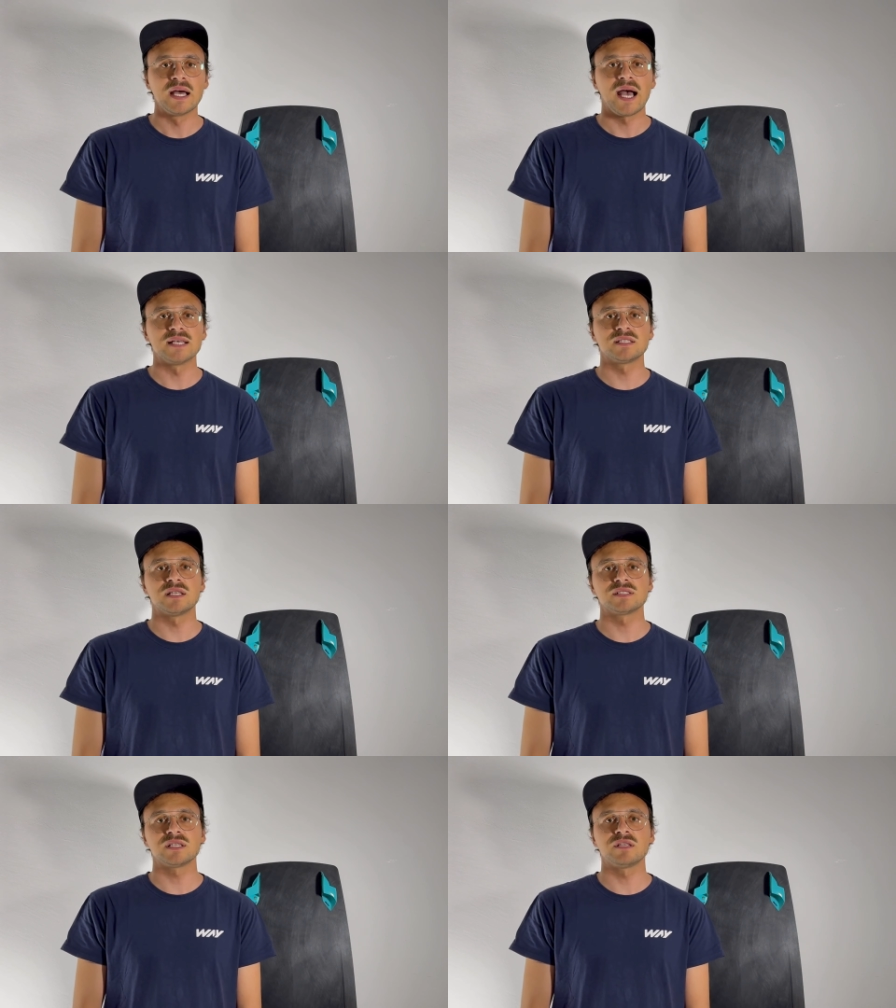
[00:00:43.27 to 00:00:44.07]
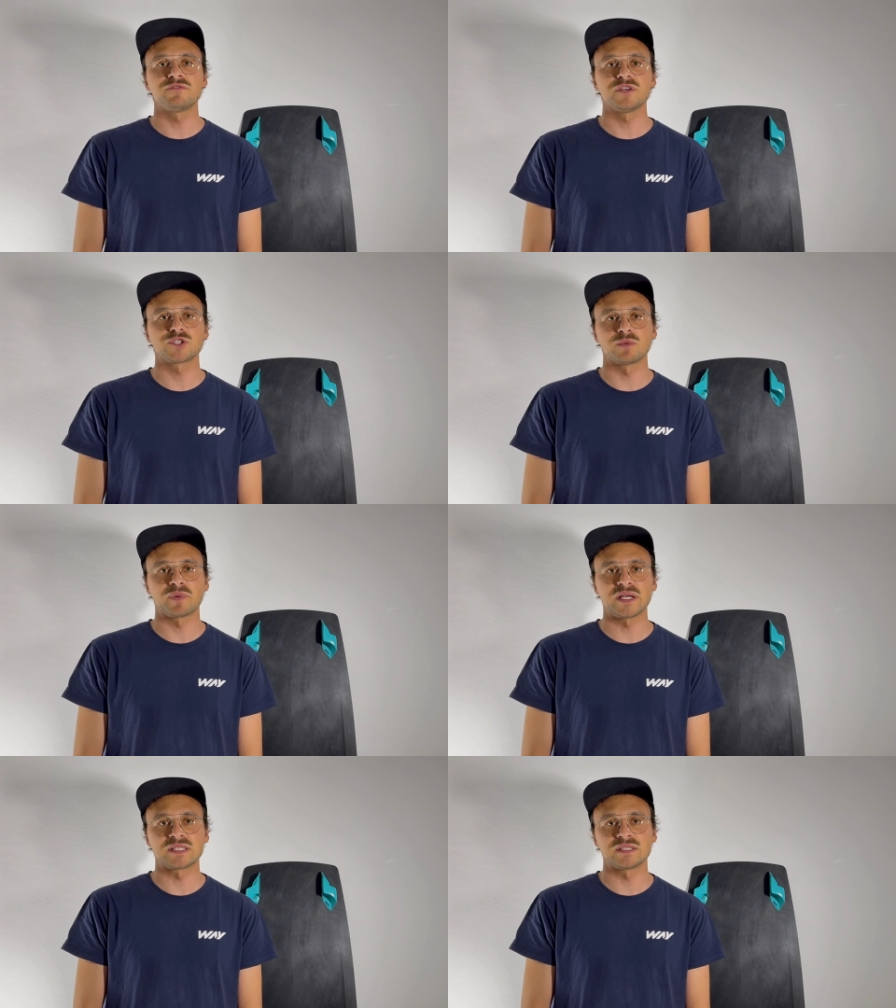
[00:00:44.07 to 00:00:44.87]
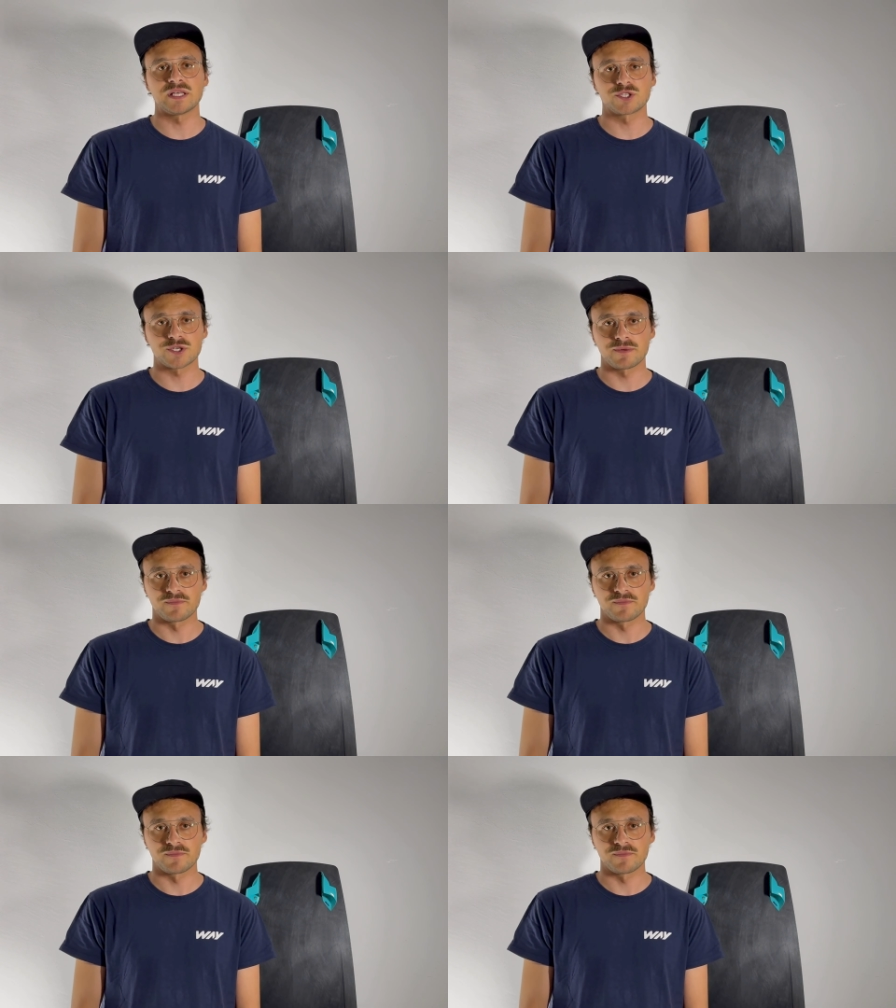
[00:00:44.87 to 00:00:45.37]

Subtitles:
as it is inefficient by its nature.